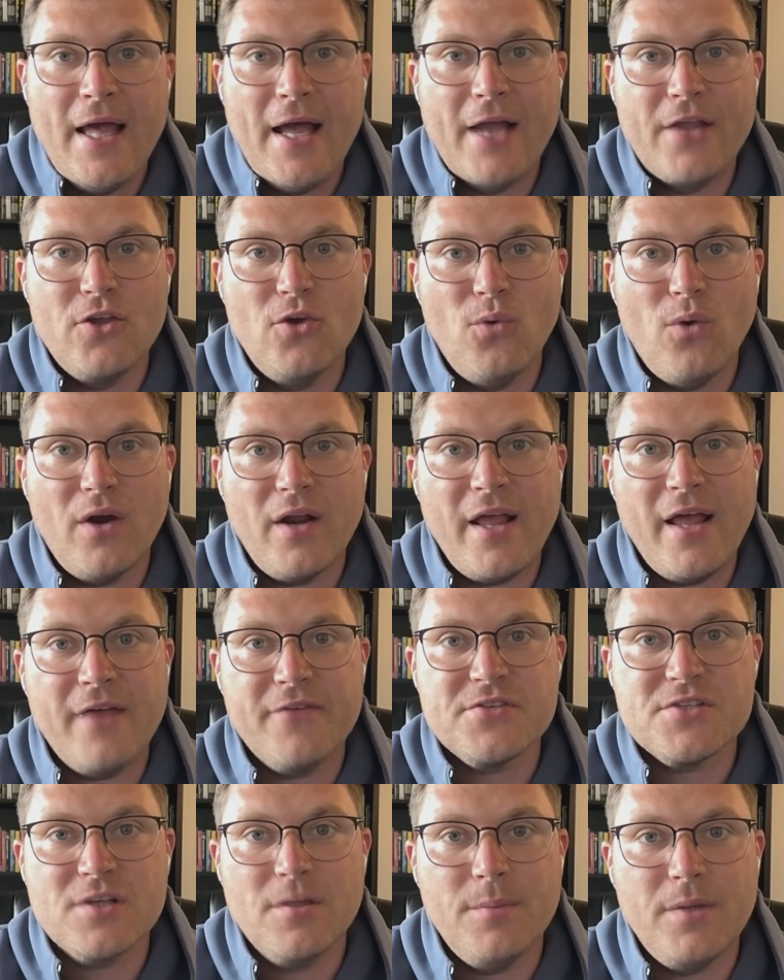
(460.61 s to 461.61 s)
And you want to
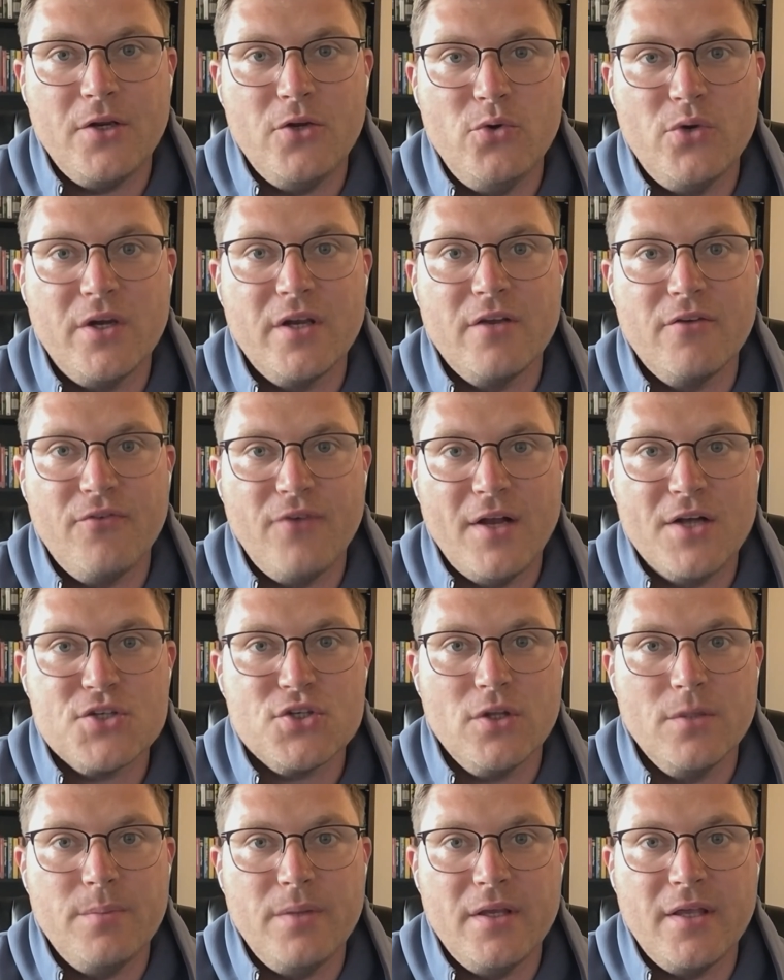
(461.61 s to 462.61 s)
have somebody who can
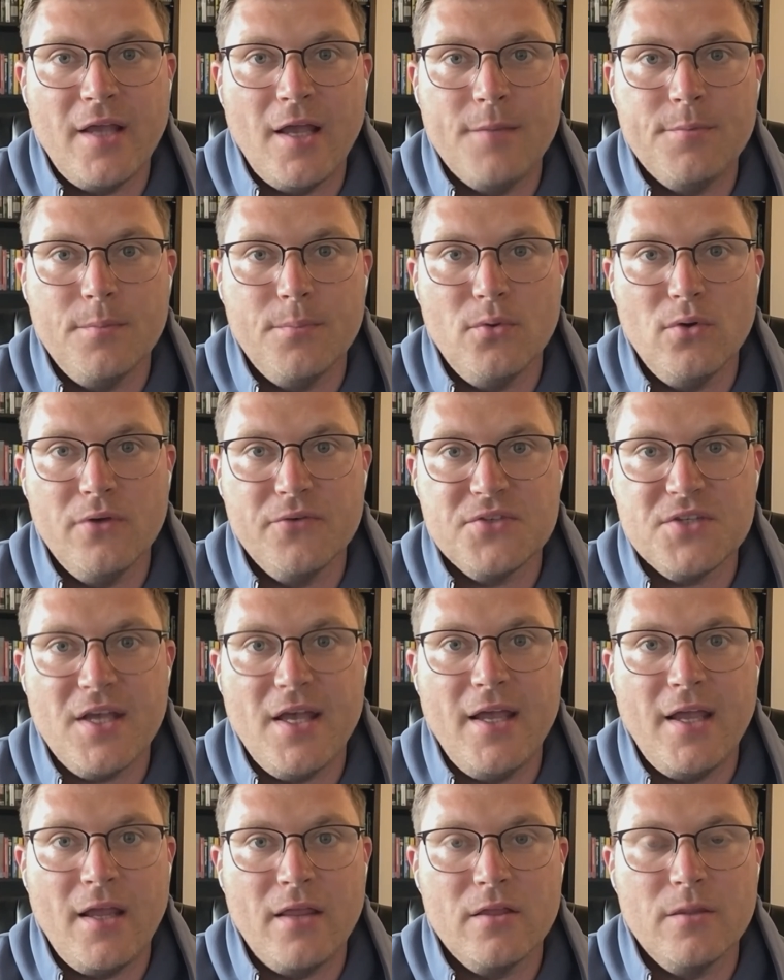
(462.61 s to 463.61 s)
eventually be capable of
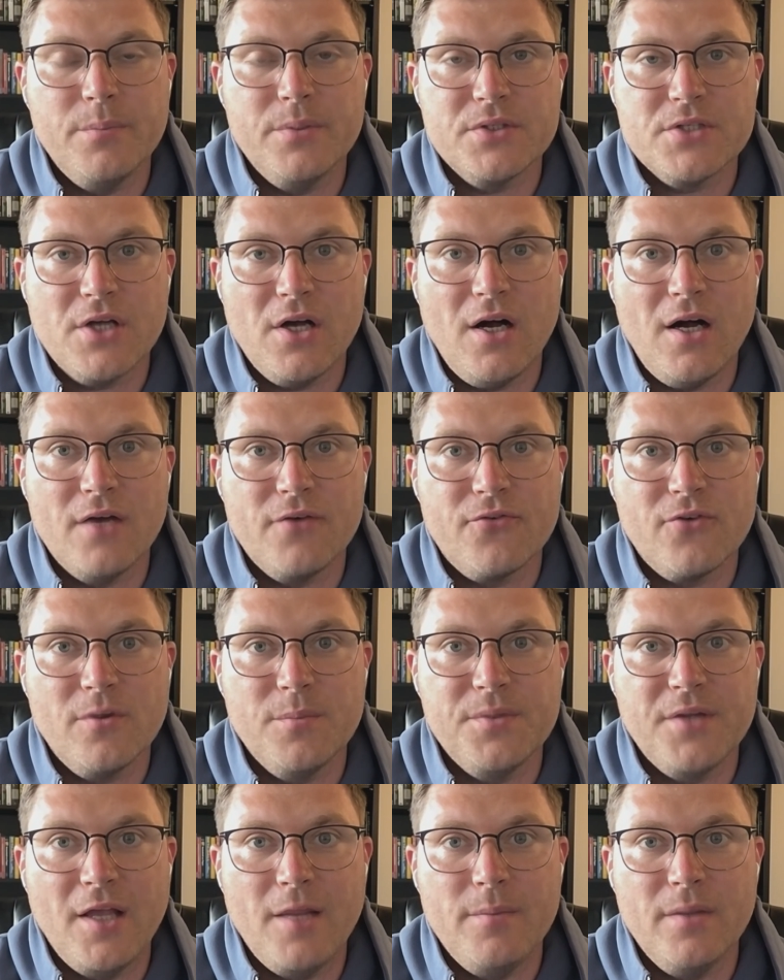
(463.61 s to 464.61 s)
taking the baton
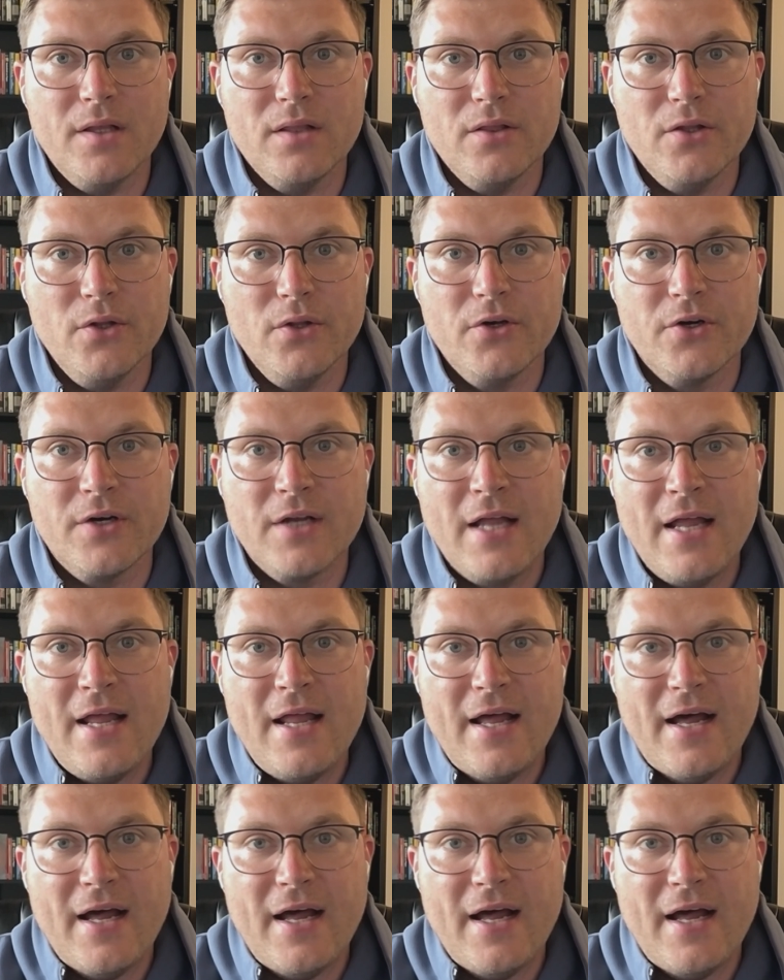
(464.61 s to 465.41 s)
from Damian Lillard.